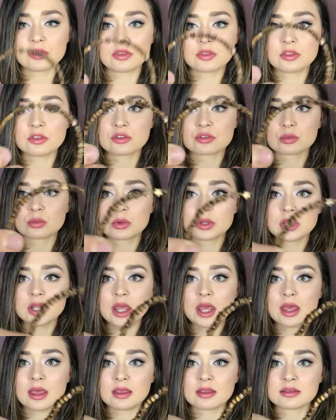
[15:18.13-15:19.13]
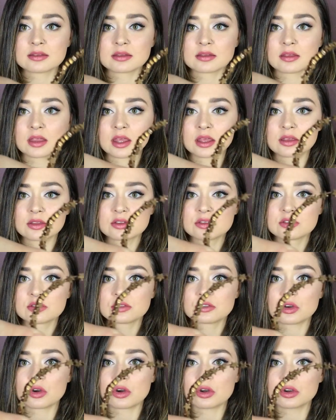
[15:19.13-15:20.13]
this one has like
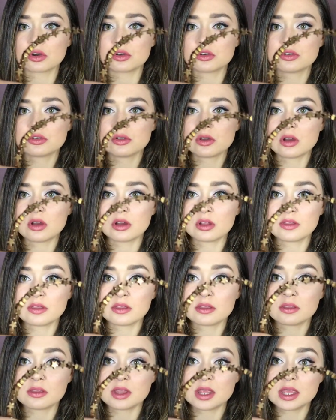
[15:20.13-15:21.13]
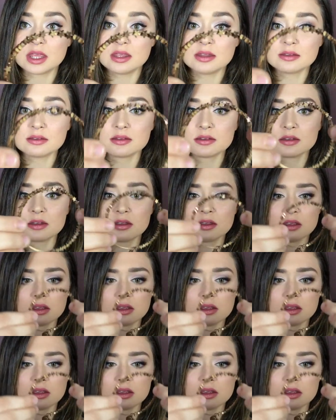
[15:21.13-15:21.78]
stars on it.